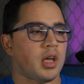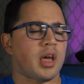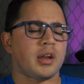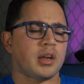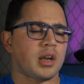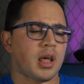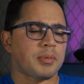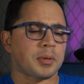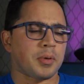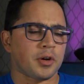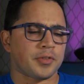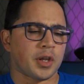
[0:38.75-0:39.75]
And a
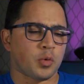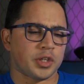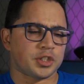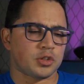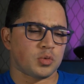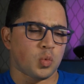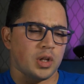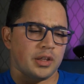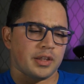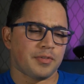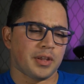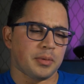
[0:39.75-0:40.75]
big part of the equation
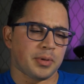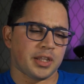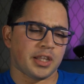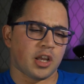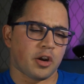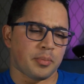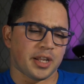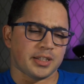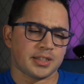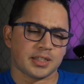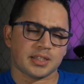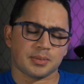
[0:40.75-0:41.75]
will definitely be the
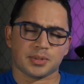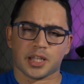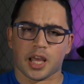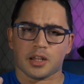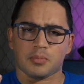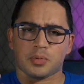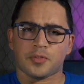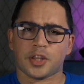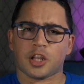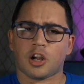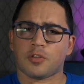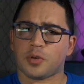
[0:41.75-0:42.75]
automated systems that
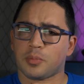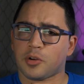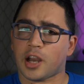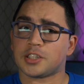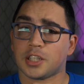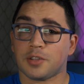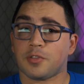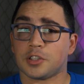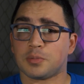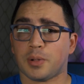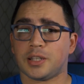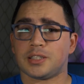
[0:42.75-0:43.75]
prevent the car from crashing in the
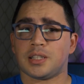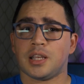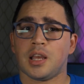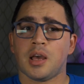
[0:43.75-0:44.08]
first place.